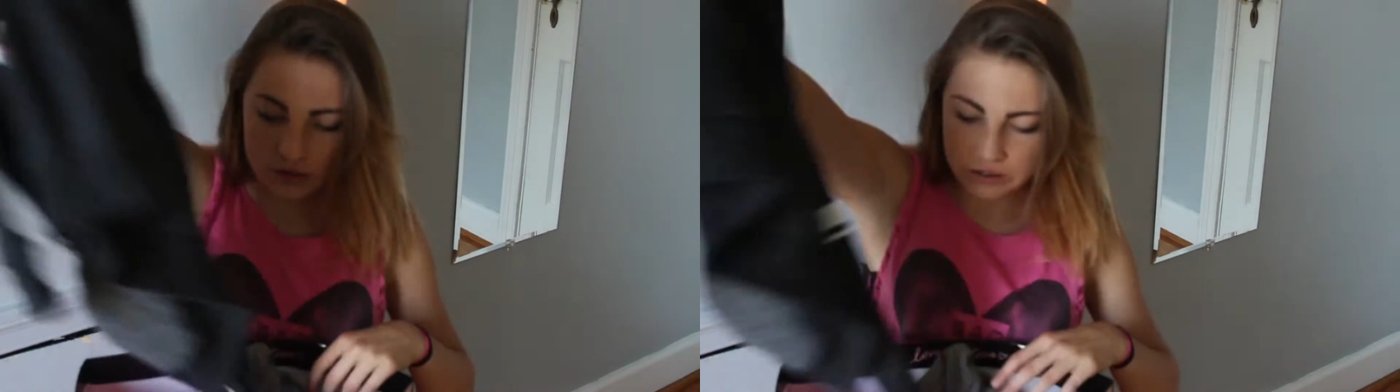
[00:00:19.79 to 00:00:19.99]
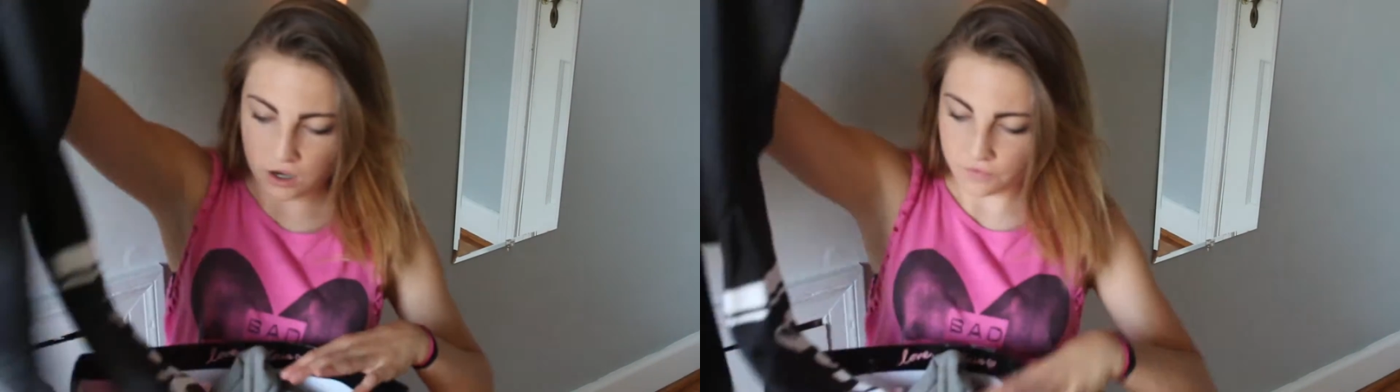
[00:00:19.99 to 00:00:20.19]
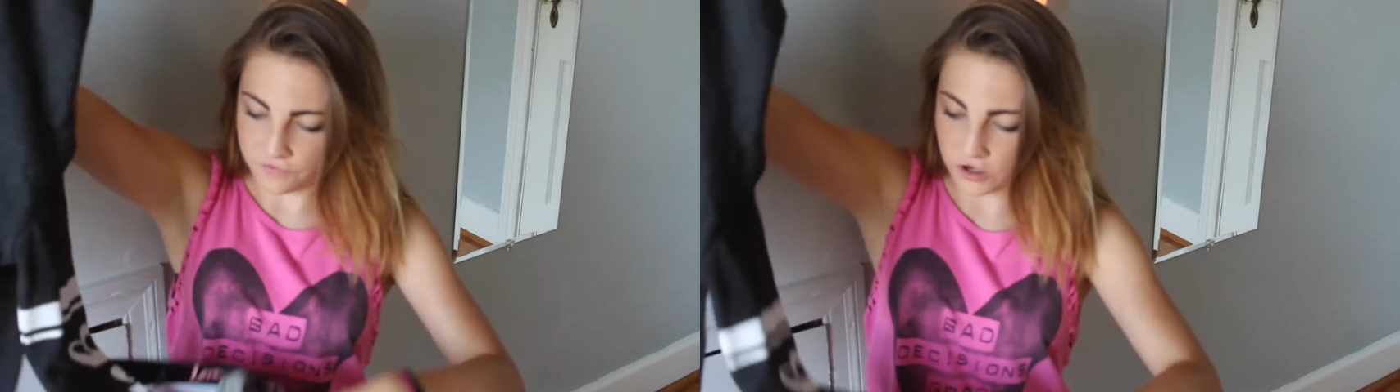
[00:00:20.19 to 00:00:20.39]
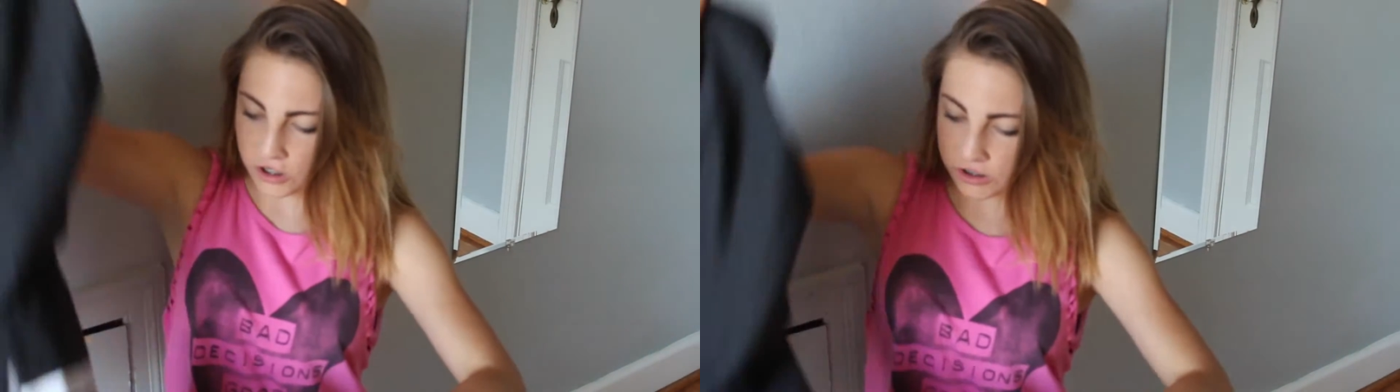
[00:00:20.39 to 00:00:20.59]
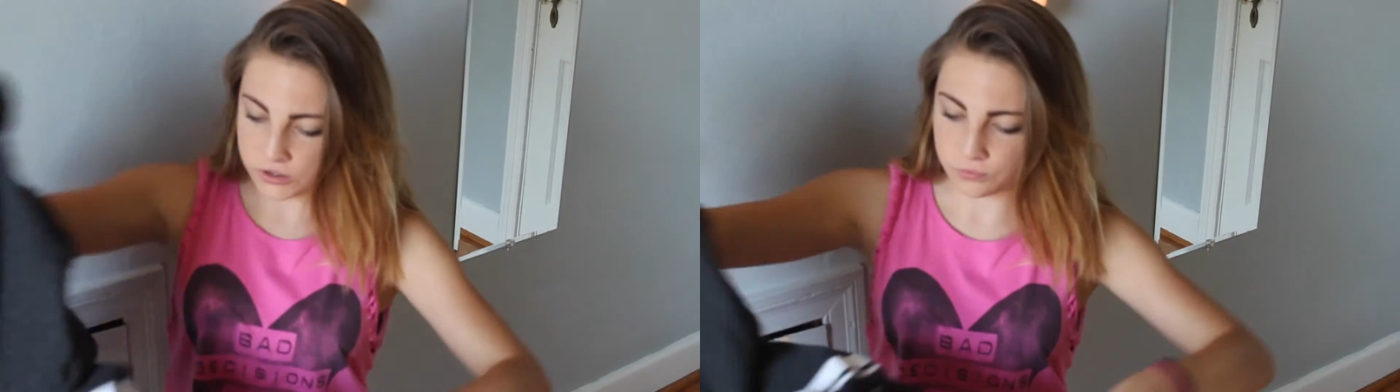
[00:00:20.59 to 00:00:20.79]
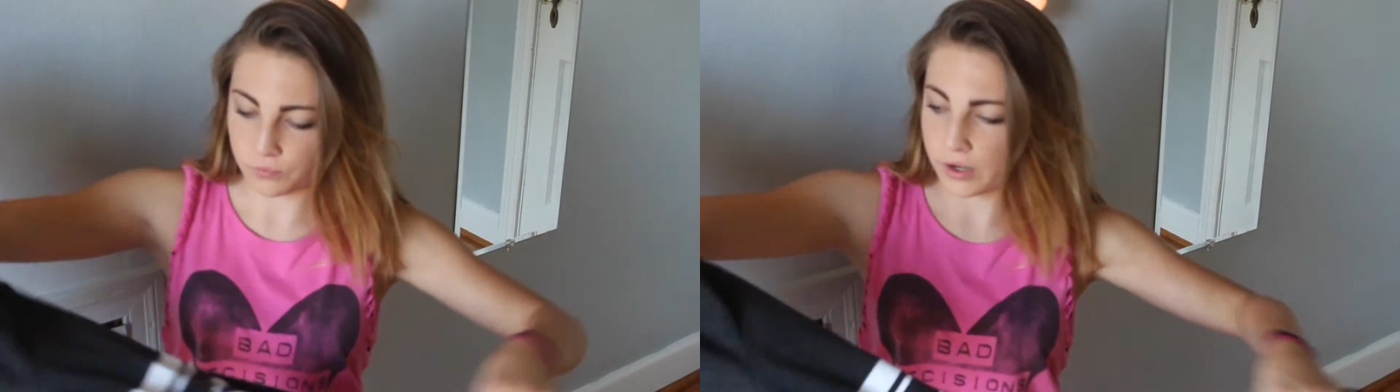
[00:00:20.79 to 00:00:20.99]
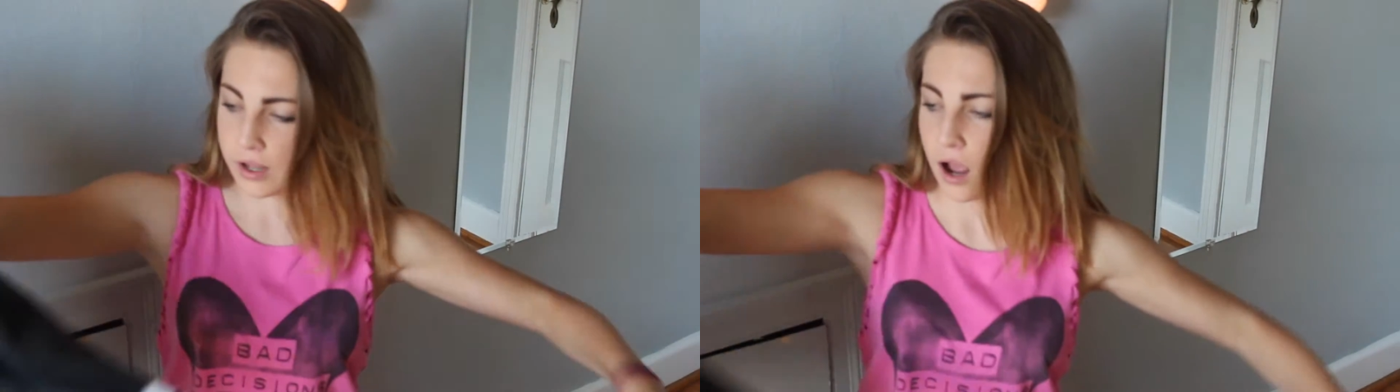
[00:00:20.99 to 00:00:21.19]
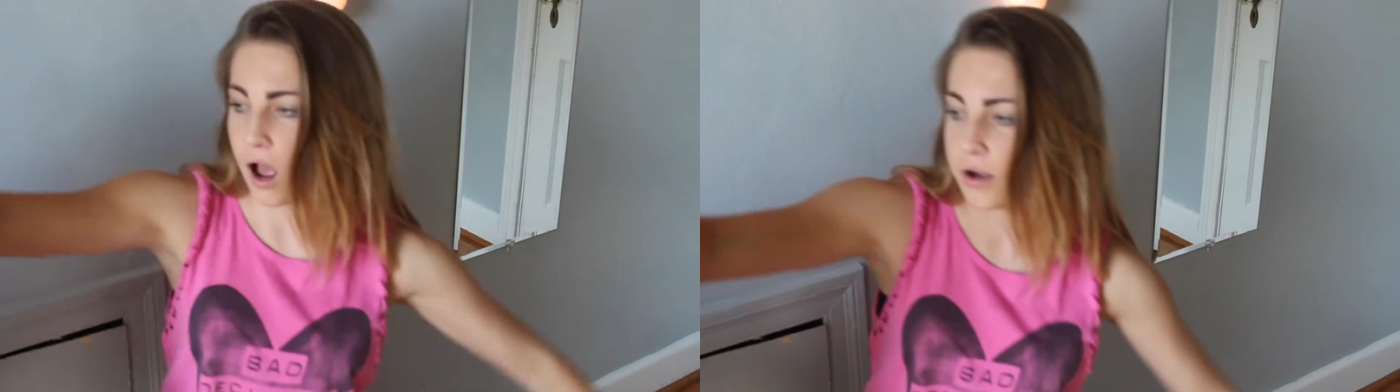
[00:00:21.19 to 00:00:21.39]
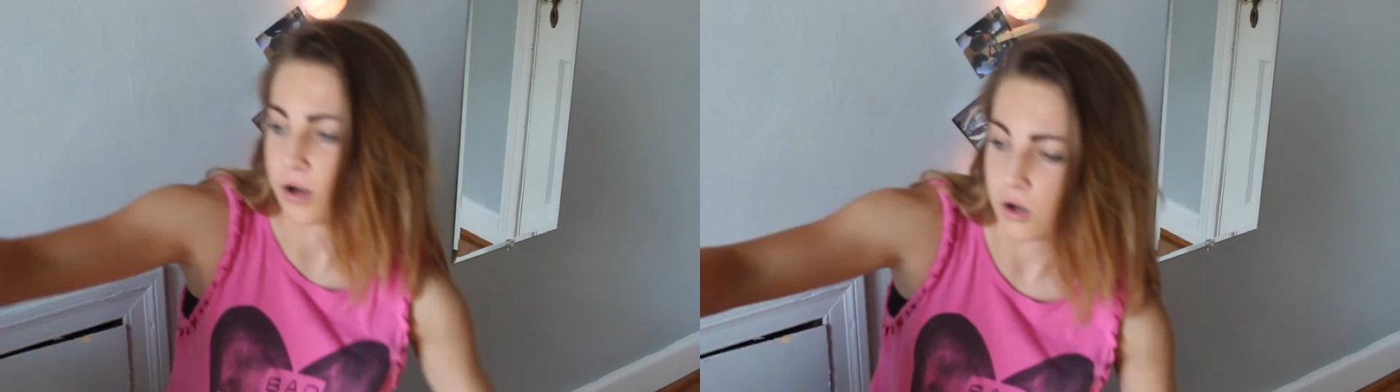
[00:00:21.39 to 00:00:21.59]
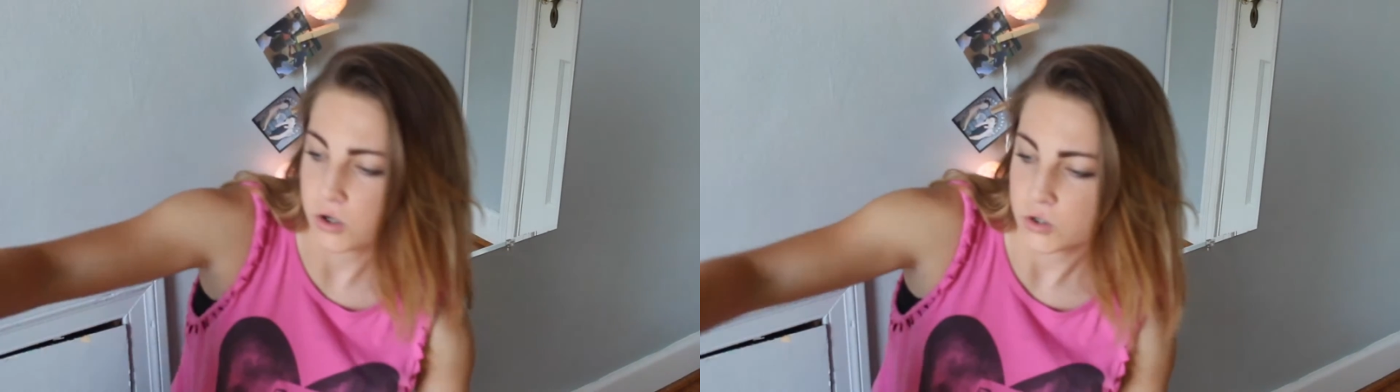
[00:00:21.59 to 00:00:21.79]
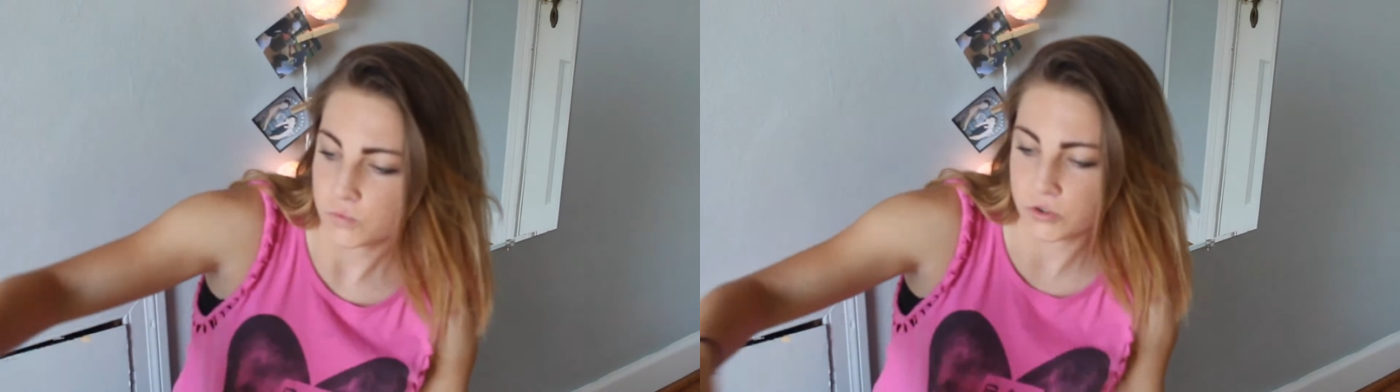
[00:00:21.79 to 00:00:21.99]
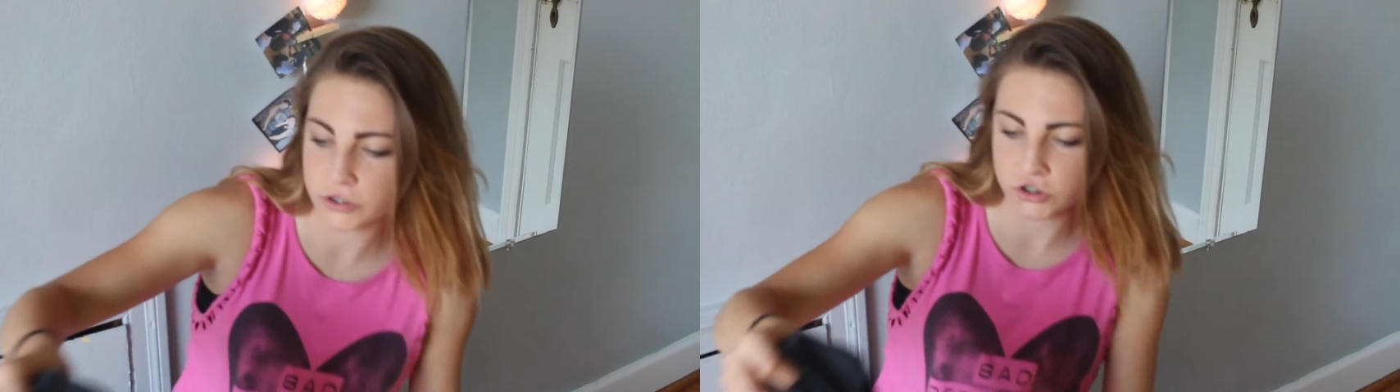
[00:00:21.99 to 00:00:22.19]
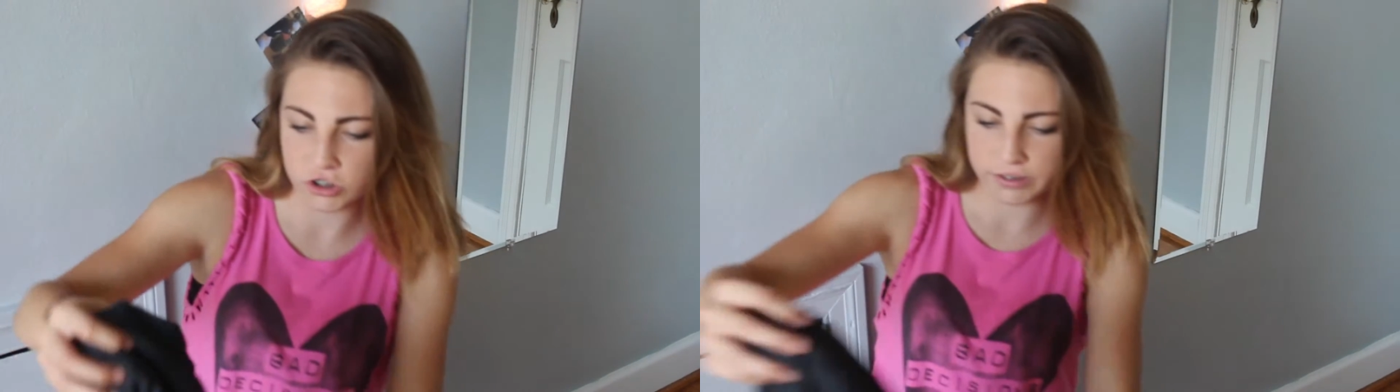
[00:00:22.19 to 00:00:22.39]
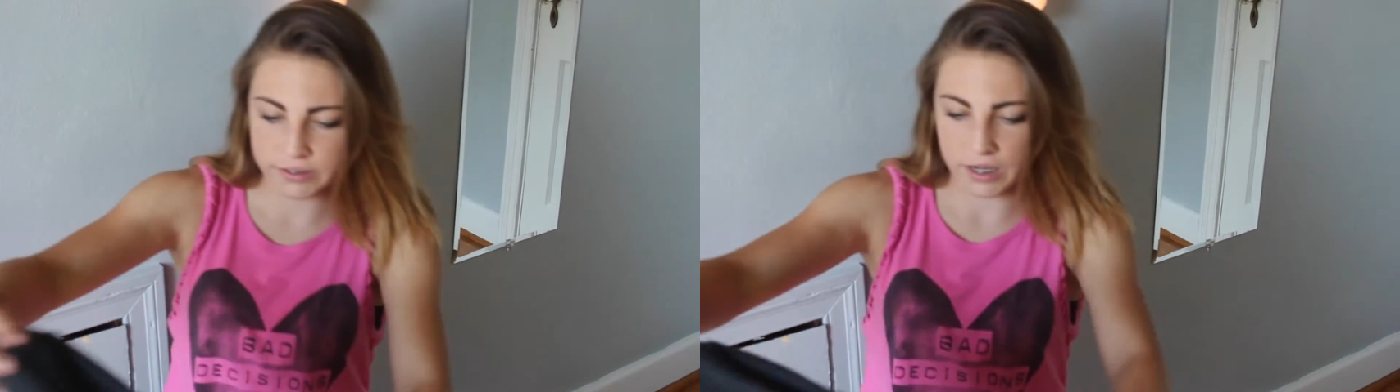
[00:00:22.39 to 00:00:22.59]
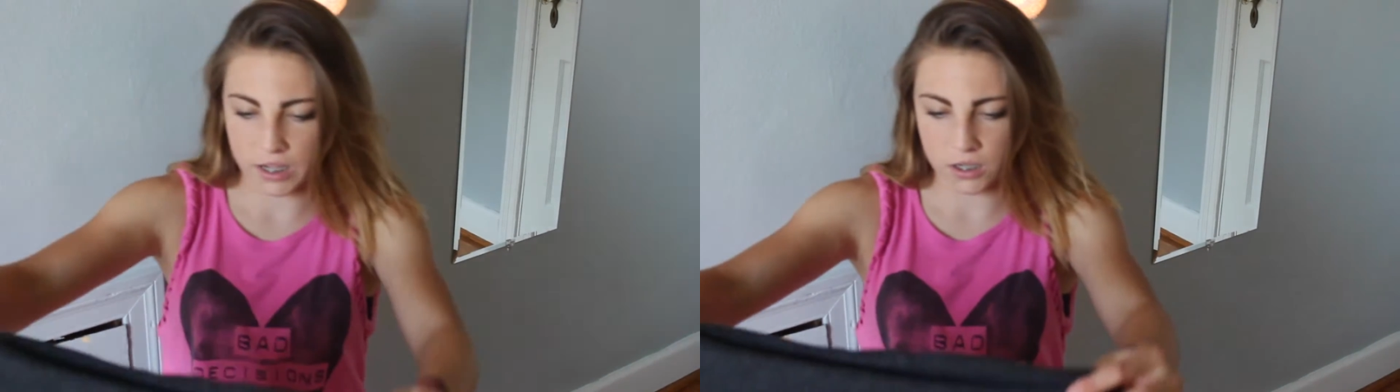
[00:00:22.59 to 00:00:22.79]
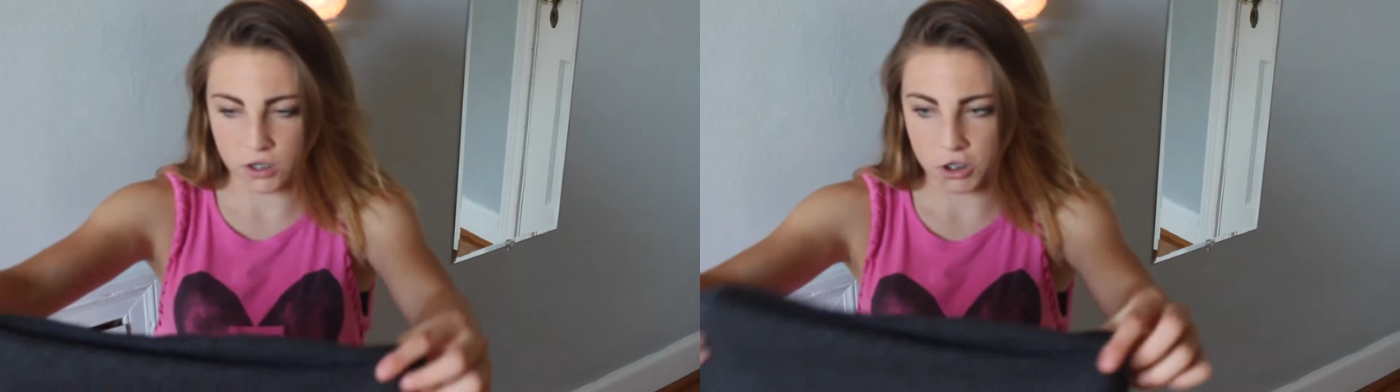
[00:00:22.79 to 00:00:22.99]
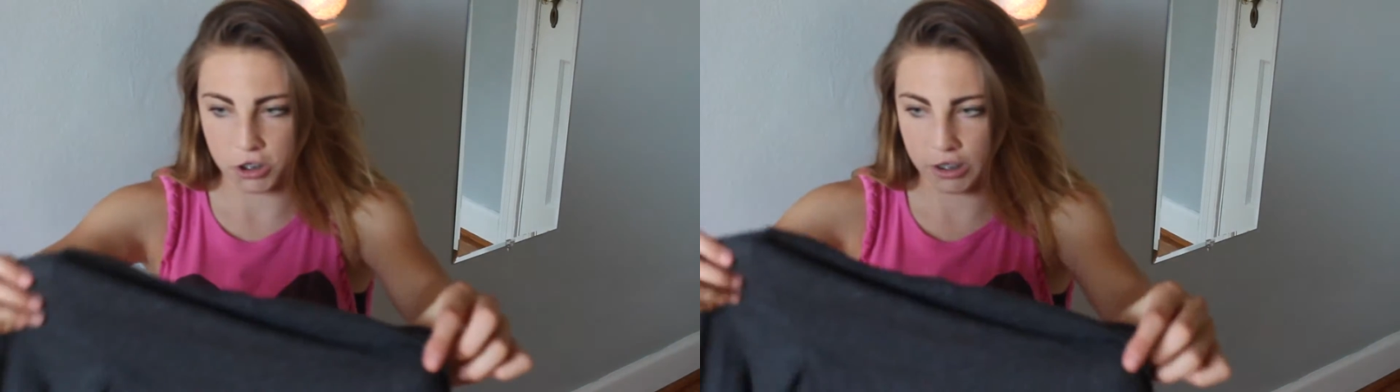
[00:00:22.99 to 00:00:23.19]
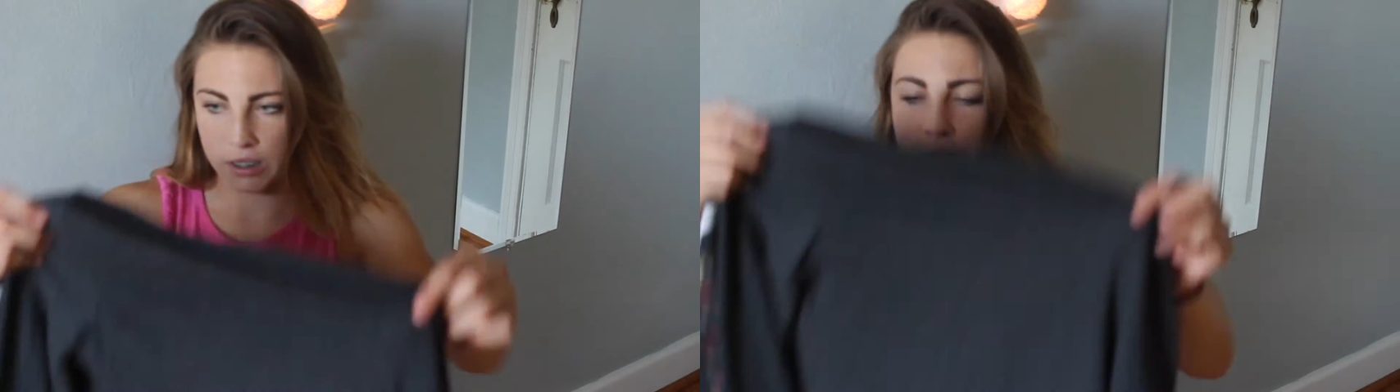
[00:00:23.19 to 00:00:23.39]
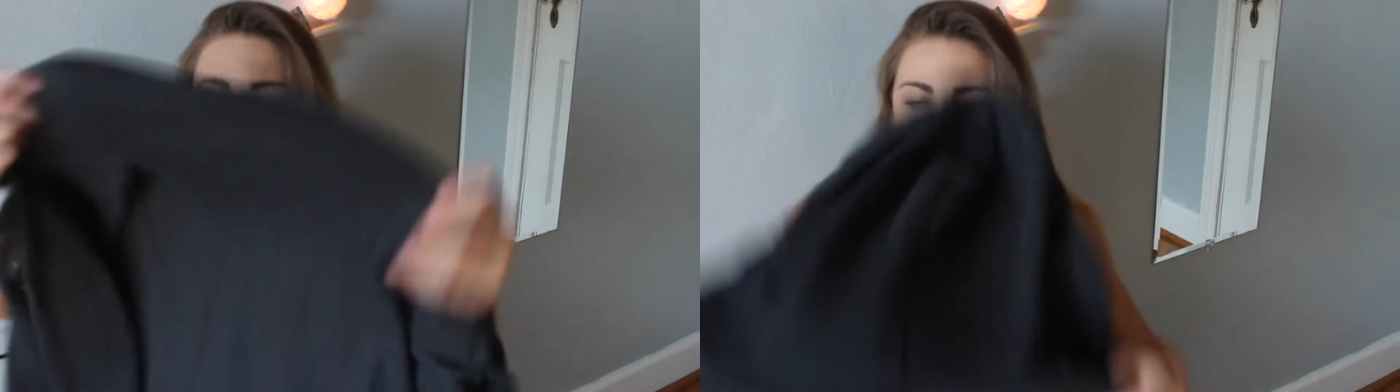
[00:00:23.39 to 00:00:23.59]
So first, what I got was just a hoodie.